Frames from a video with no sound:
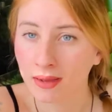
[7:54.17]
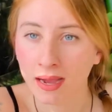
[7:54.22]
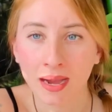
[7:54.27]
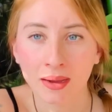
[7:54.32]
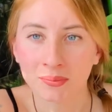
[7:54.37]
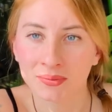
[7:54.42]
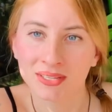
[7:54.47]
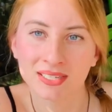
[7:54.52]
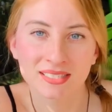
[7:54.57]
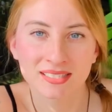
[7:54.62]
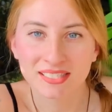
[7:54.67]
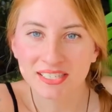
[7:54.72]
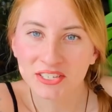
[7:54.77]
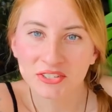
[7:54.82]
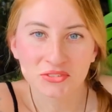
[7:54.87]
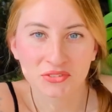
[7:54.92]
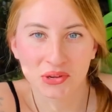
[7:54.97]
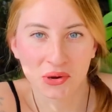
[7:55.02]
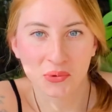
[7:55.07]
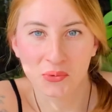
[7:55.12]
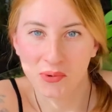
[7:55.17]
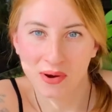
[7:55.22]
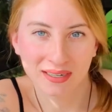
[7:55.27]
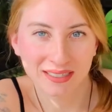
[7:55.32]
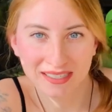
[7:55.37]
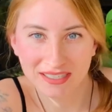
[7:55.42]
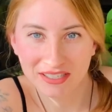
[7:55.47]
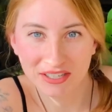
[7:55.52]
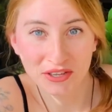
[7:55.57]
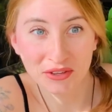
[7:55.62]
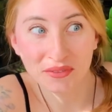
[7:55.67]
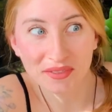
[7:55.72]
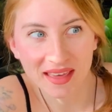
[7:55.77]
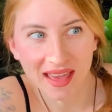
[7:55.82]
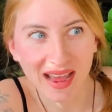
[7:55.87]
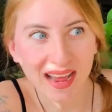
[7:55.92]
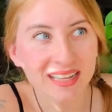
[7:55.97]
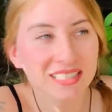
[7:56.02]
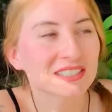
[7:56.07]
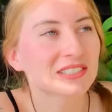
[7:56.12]
obviously you don't want to do
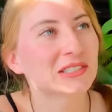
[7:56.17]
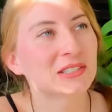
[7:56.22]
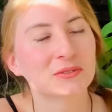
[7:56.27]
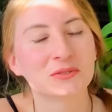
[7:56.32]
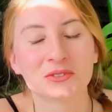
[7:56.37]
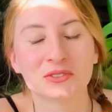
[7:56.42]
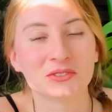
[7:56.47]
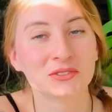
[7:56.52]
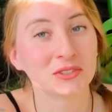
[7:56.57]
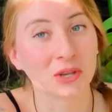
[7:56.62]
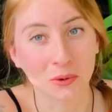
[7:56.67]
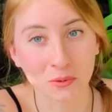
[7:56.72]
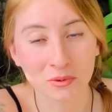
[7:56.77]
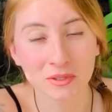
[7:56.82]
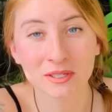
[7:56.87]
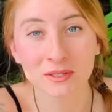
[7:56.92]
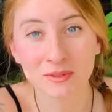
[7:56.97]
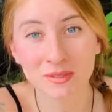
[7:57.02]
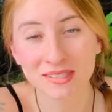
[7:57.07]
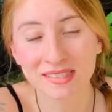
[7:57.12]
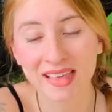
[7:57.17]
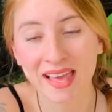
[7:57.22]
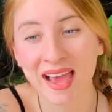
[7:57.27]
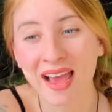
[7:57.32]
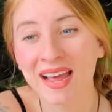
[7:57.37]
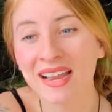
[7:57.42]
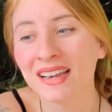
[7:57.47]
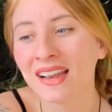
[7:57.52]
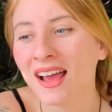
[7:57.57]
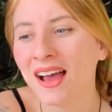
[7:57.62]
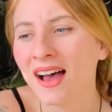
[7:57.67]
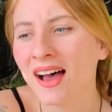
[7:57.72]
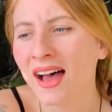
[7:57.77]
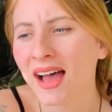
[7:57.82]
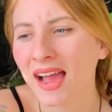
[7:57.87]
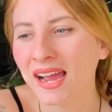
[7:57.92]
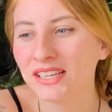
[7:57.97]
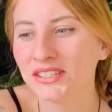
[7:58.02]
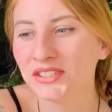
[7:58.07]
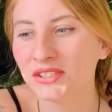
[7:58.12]
that, so don't use that.
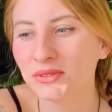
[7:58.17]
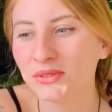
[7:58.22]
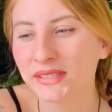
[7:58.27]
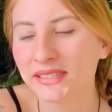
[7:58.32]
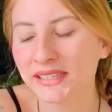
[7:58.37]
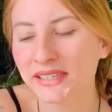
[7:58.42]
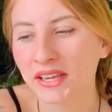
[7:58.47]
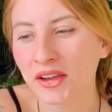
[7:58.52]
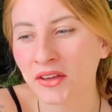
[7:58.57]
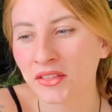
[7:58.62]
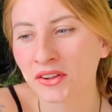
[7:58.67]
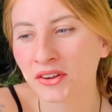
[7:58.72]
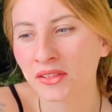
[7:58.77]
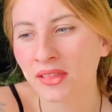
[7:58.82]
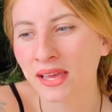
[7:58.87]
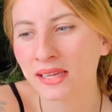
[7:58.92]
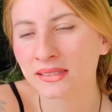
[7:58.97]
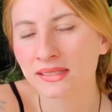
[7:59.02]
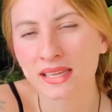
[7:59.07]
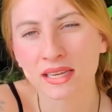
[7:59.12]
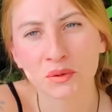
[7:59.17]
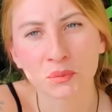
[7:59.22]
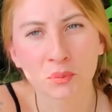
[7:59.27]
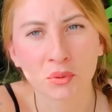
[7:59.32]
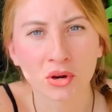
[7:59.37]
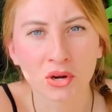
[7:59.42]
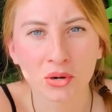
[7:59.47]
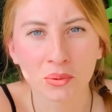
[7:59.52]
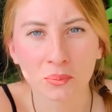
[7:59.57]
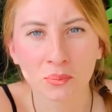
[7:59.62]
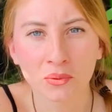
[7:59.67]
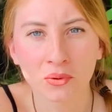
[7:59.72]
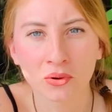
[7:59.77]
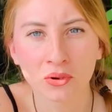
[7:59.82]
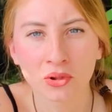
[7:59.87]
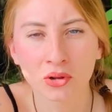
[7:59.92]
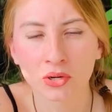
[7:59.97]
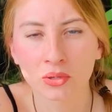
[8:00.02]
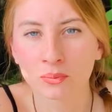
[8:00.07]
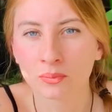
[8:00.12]
I do see other lights like
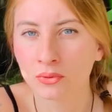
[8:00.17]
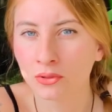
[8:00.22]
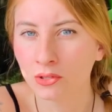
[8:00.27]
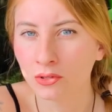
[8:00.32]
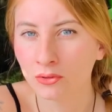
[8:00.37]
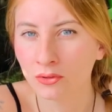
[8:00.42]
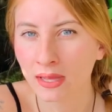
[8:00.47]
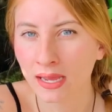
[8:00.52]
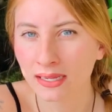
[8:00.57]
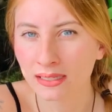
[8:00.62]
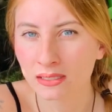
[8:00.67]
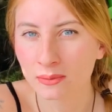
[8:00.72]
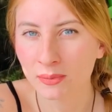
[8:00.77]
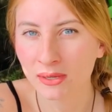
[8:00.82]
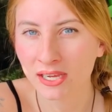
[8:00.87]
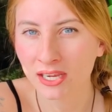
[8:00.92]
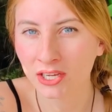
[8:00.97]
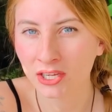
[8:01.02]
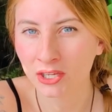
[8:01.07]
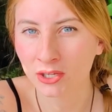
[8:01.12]
purple or blue lights being